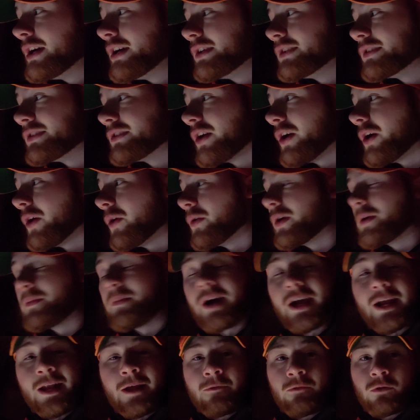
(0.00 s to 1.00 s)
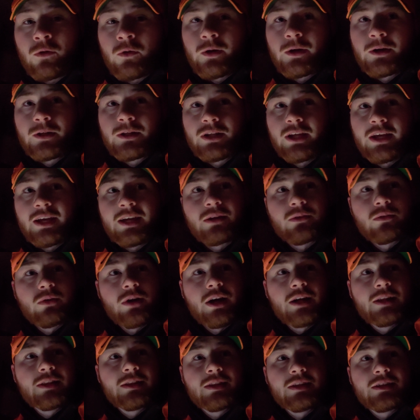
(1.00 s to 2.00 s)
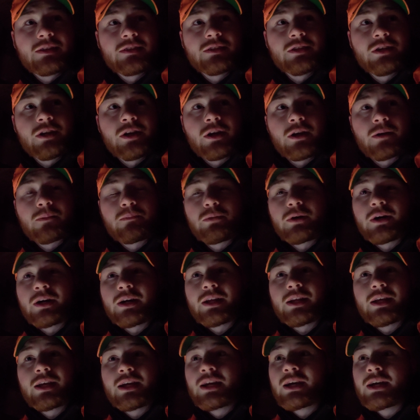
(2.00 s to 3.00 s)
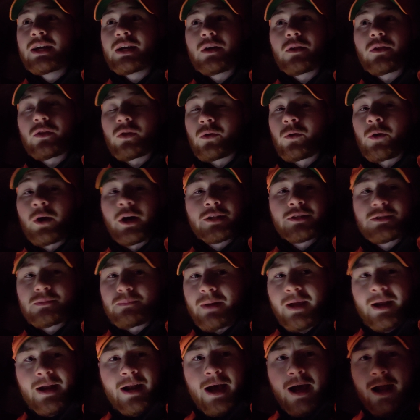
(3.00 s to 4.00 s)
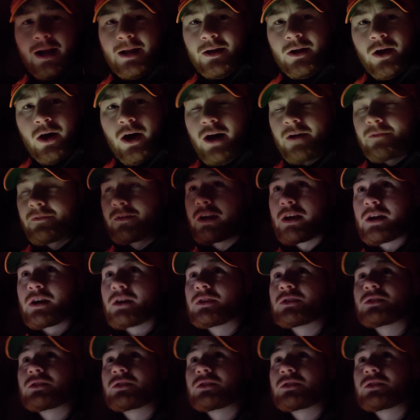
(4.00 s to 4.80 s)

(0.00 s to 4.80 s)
So we might have a real late rut this year, but the rut's been on and off here.